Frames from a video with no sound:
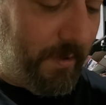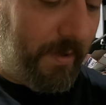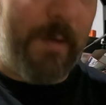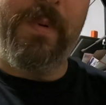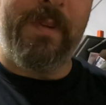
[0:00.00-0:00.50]
we're
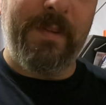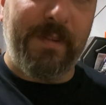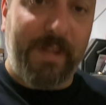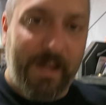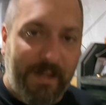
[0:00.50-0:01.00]
going to put in
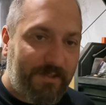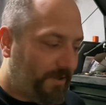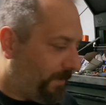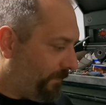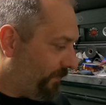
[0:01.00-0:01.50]
the
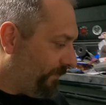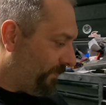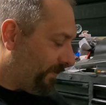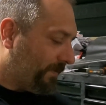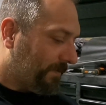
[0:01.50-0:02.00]
dash of the
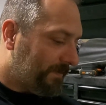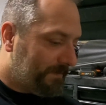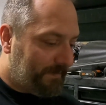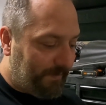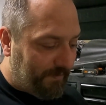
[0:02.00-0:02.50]
vehicle,
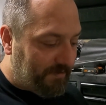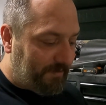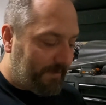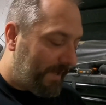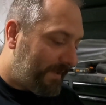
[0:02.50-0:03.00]
of the
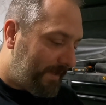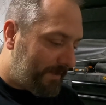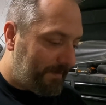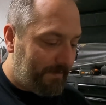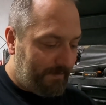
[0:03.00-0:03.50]

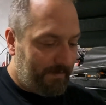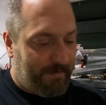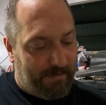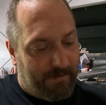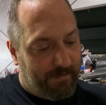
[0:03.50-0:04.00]
Gladiator.
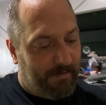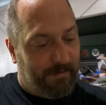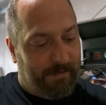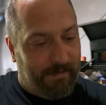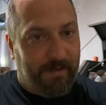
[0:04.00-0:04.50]

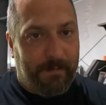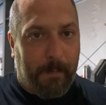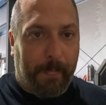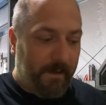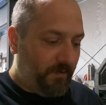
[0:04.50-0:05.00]

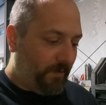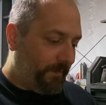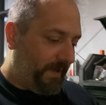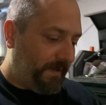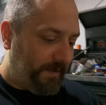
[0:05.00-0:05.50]
These will
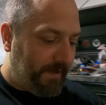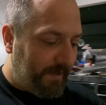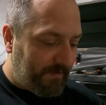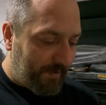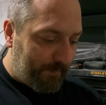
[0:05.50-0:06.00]
make a
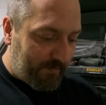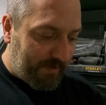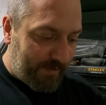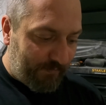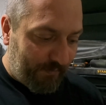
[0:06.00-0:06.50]
nice
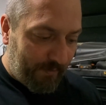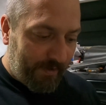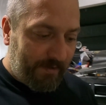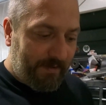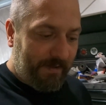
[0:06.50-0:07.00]
upgrade
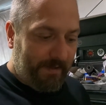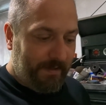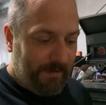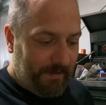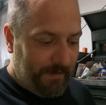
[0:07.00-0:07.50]
for it.
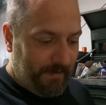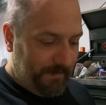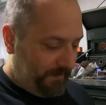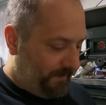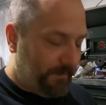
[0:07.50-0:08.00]

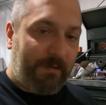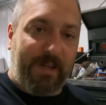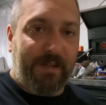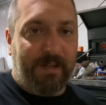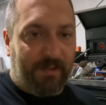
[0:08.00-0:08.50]
They're
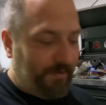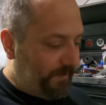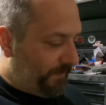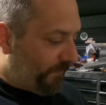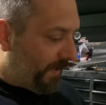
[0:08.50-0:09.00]
rated at
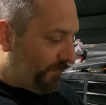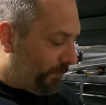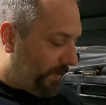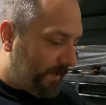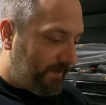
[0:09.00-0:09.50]

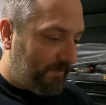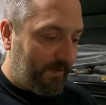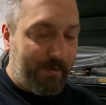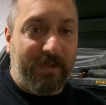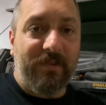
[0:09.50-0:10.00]
35 watts,
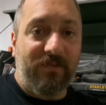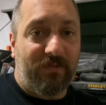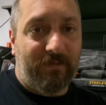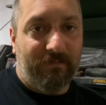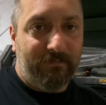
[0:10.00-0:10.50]
so
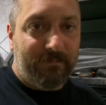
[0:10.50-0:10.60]
it's